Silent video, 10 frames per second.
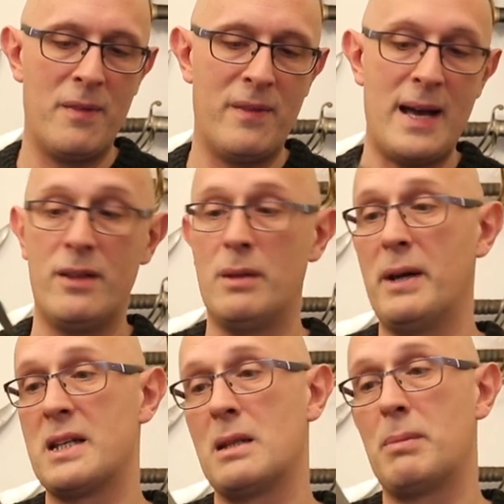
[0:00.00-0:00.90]
that at the
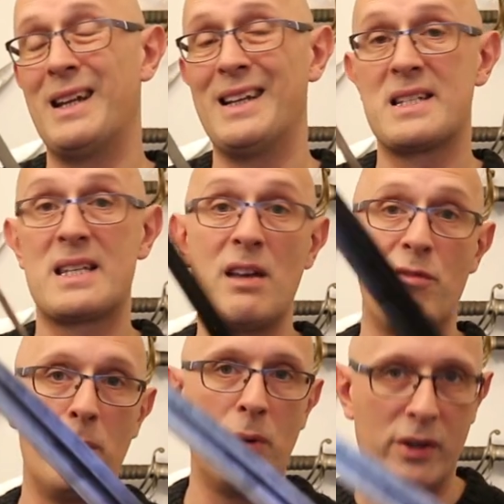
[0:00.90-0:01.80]
base of the blade is
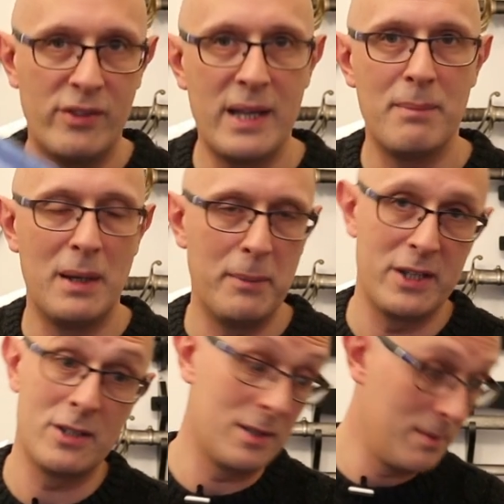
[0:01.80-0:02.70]
7.8
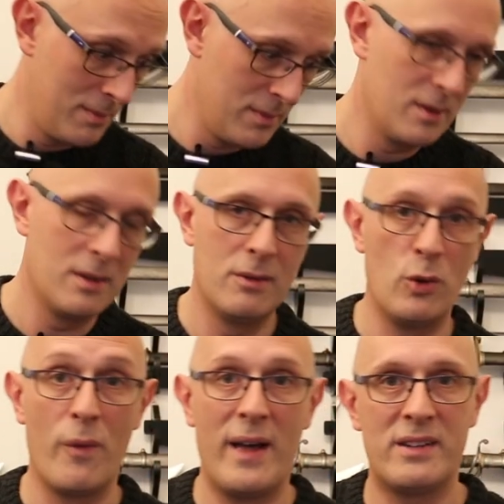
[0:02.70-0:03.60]
millimeters.
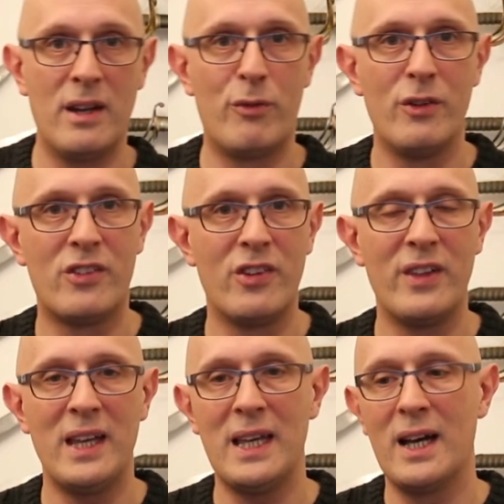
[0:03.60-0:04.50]
Not that different to
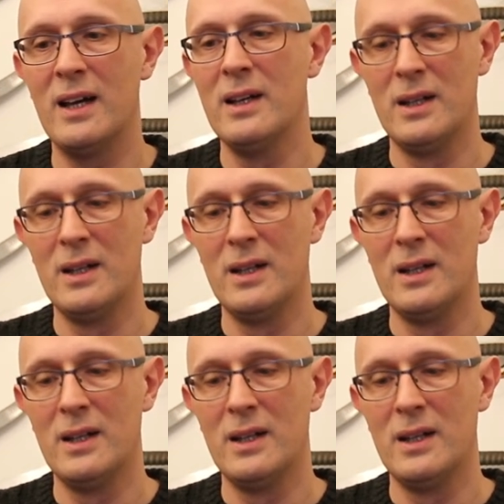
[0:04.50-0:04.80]
the